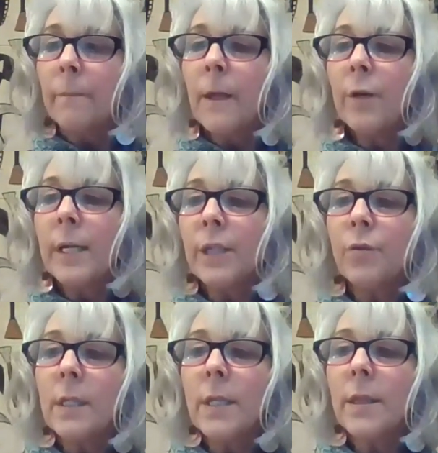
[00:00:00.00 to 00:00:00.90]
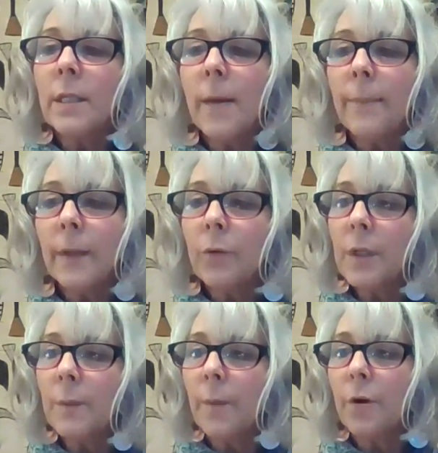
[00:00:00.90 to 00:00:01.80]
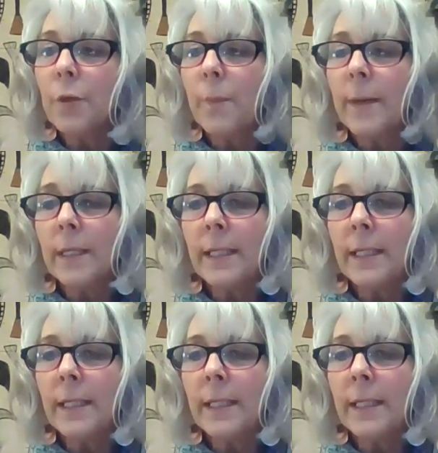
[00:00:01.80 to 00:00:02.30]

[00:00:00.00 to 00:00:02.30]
Her interest in the topic was sparked by the